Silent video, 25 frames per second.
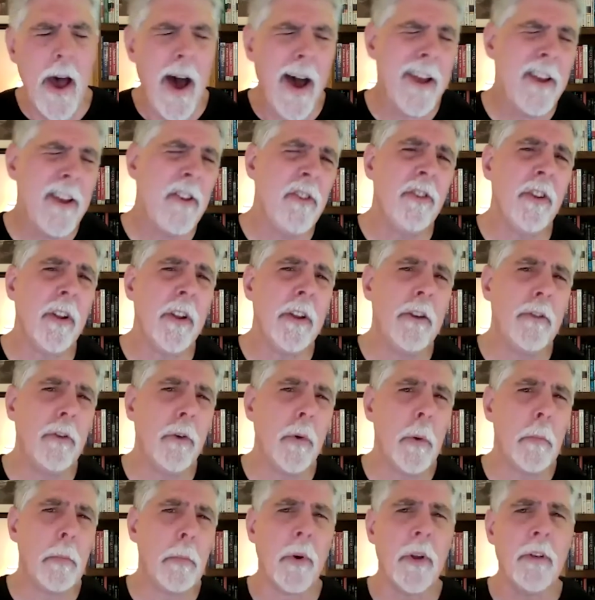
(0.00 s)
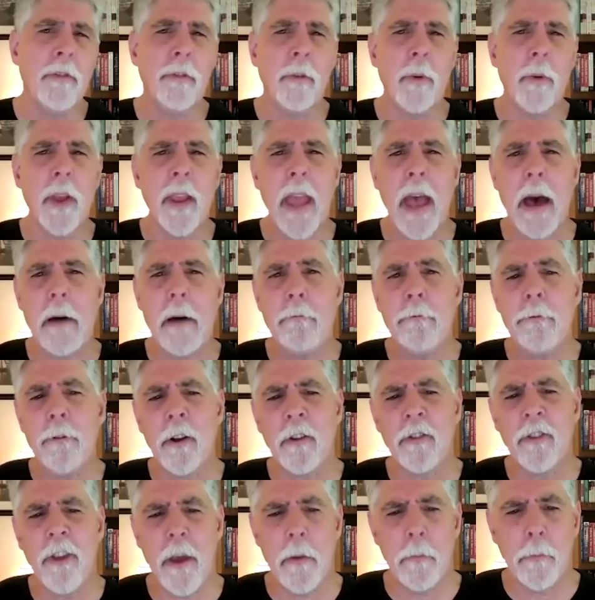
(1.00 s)
I usually do a brief recap, for
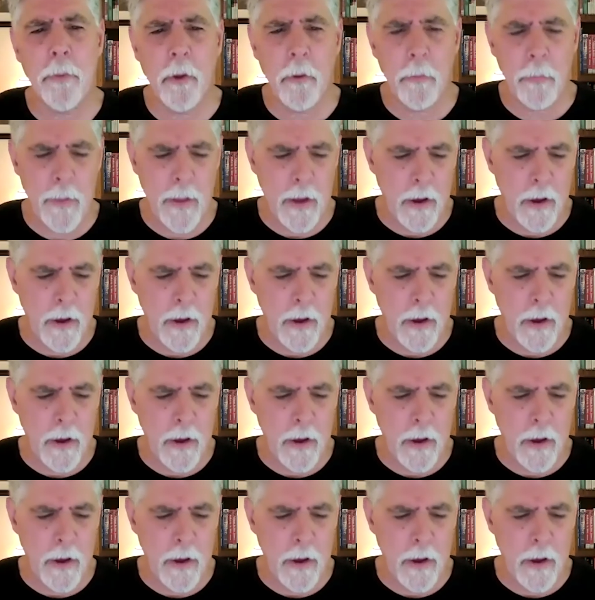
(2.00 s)
example,